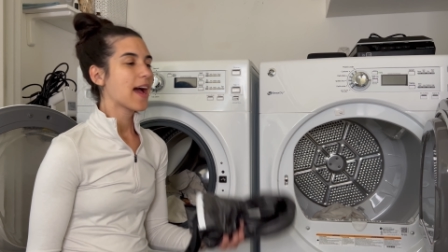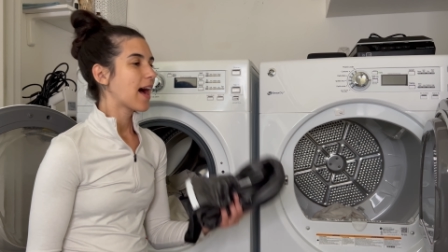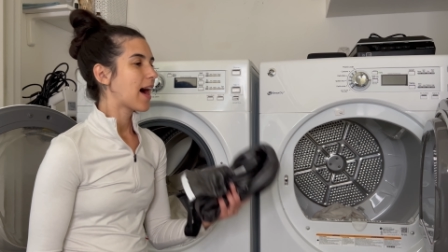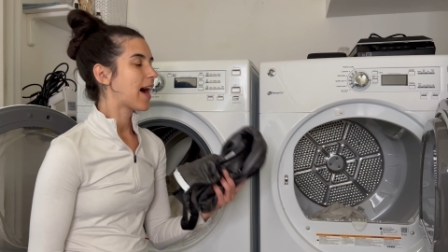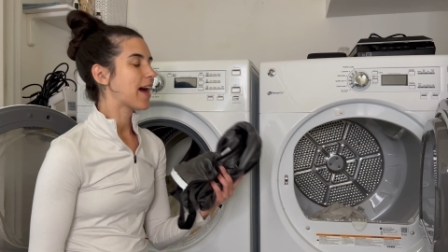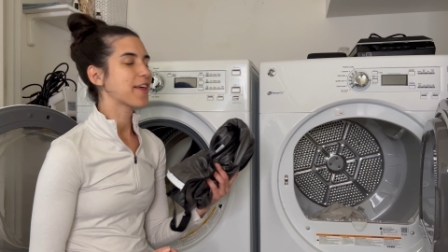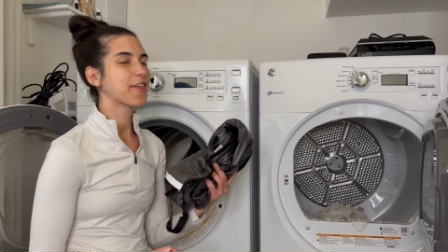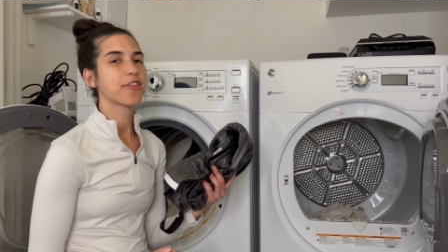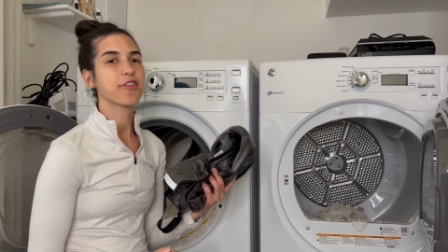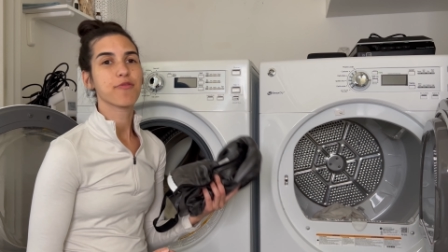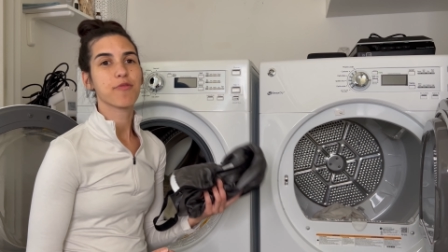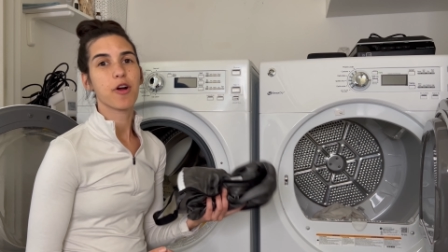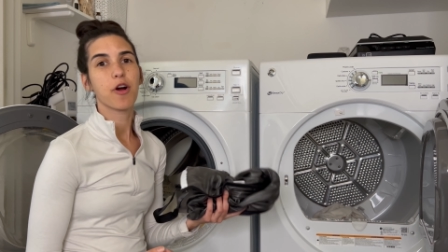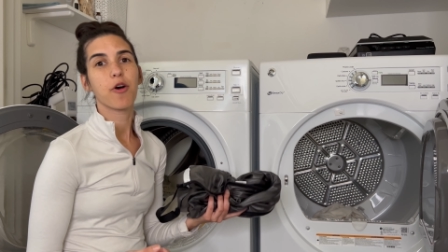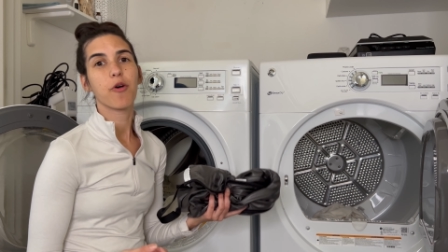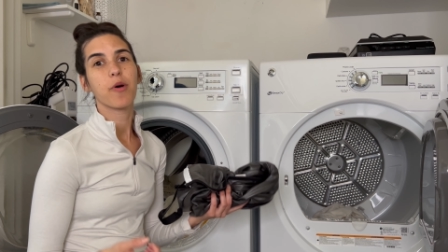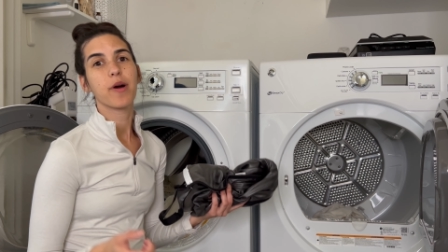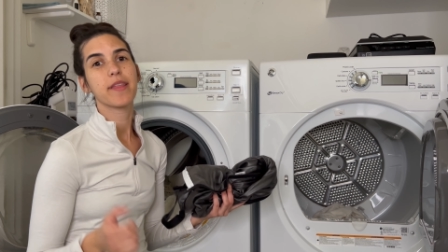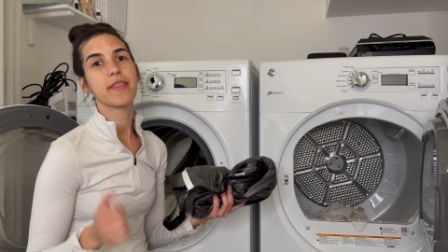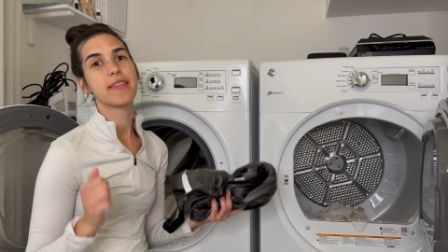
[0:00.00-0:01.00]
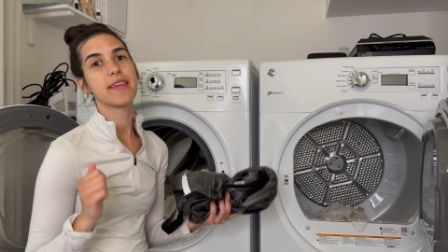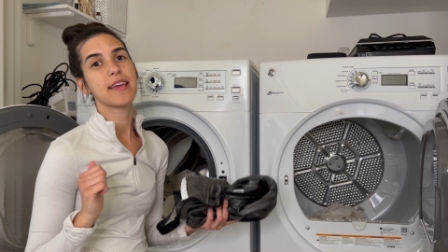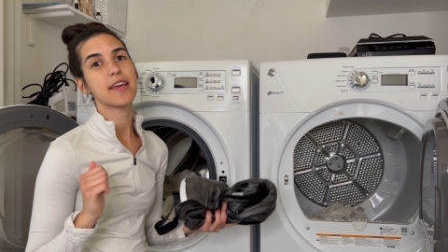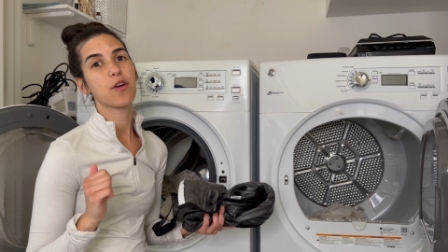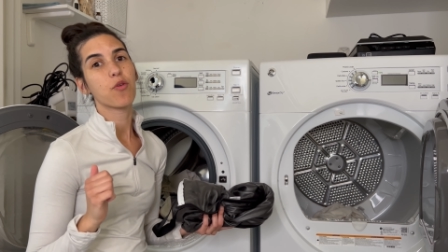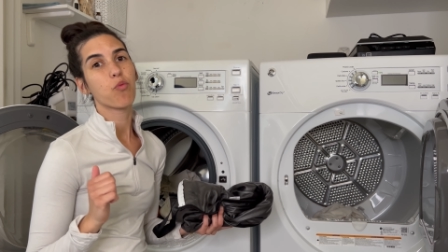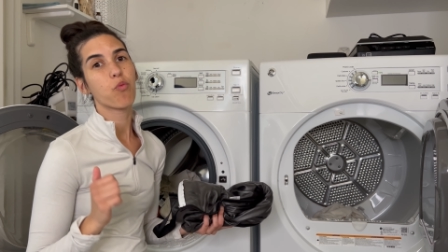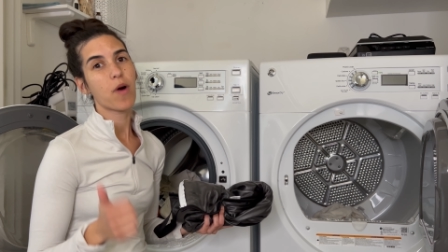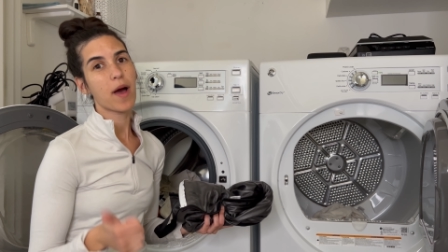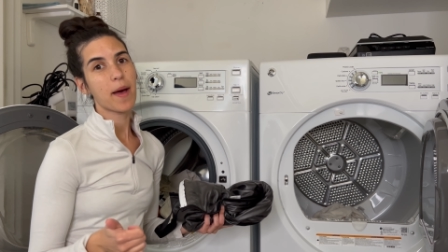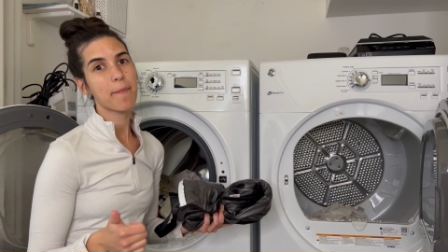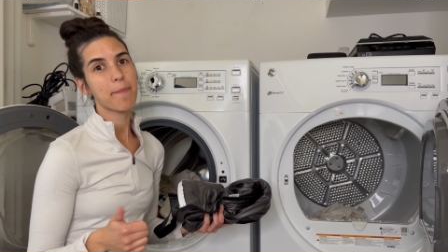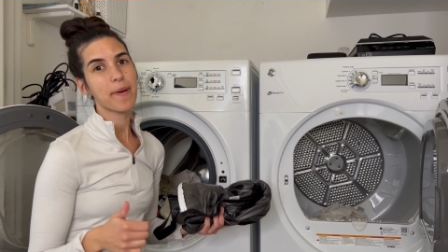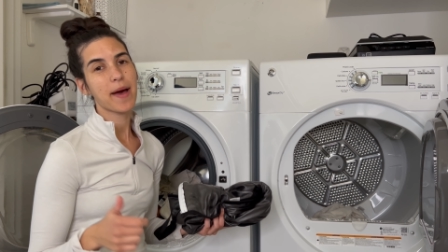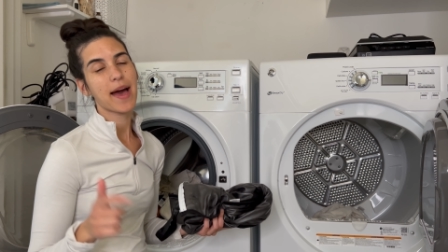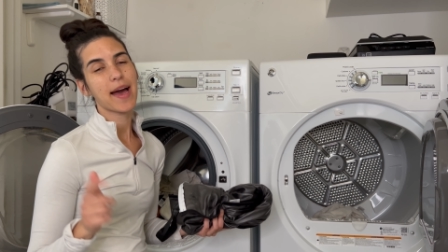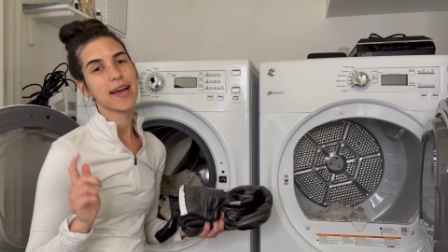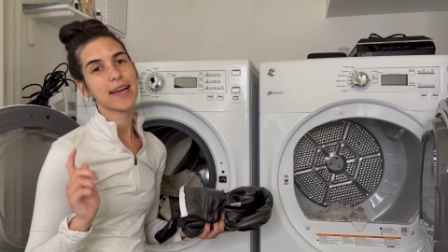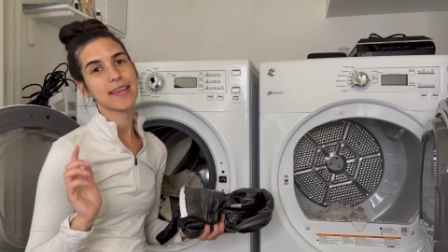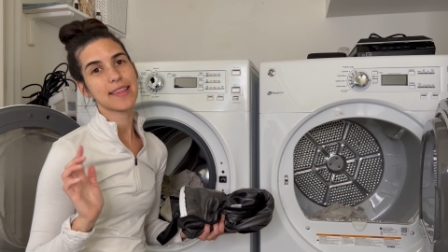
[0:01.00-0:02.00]
I throw the wet
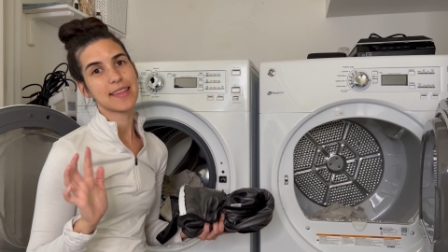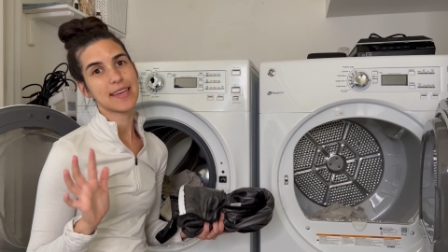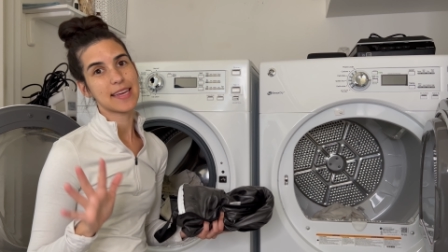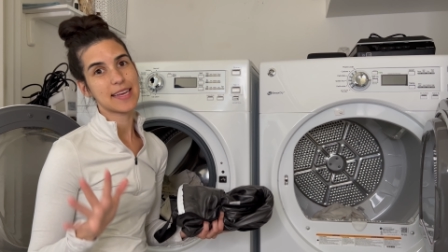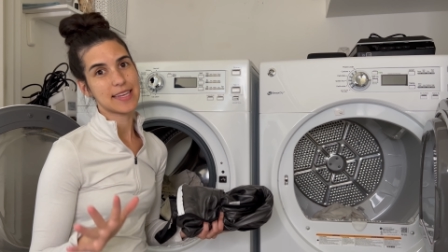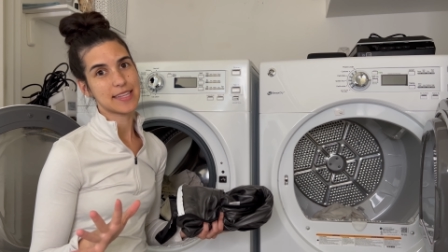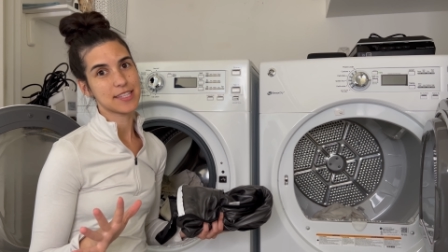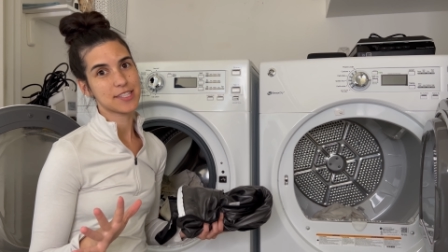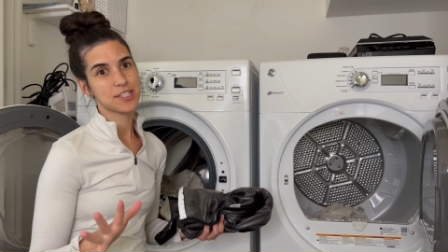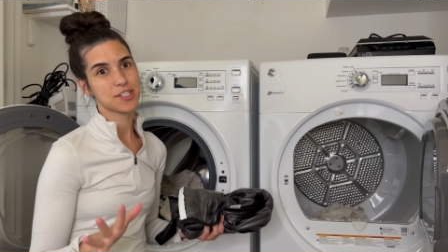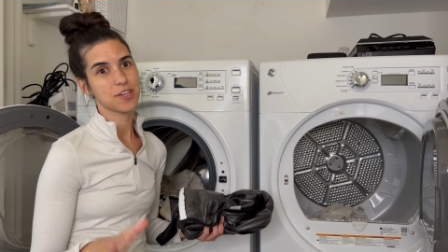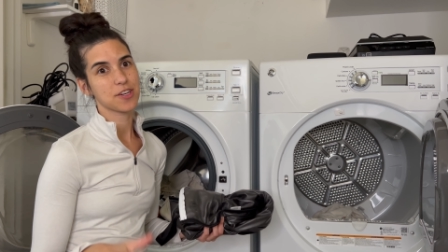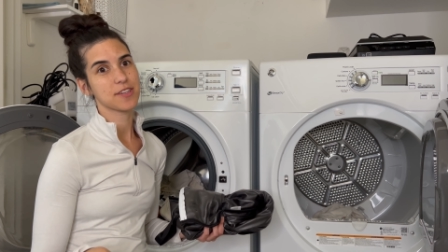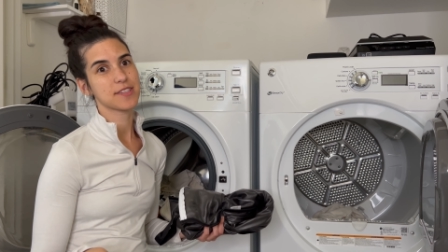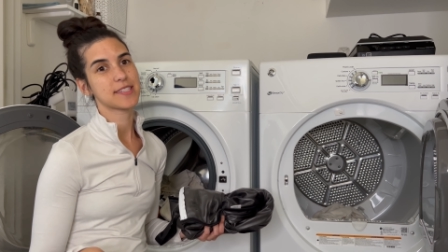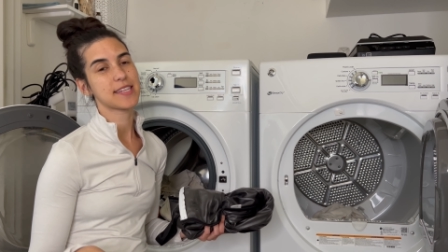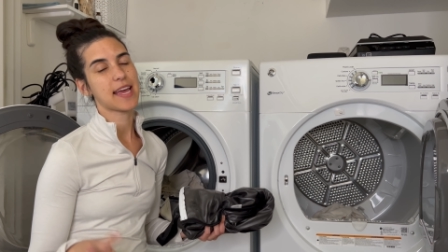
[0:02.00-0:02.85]
bag, the inserts,